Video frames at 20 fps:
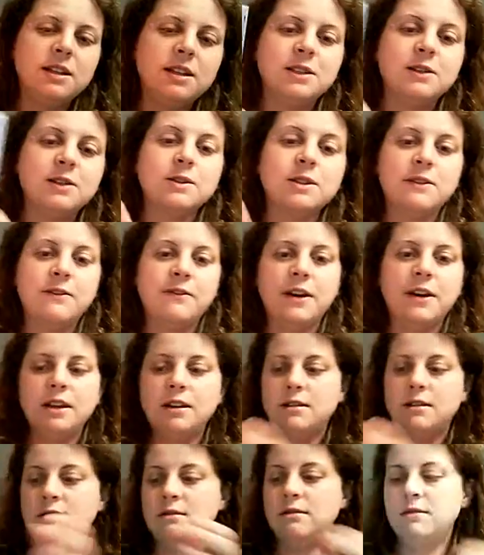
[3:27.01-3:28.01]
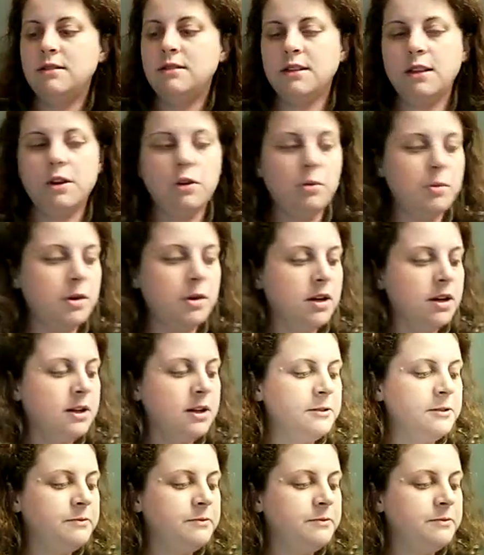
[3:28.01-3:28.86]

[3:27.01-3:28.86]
So it's a fun little book.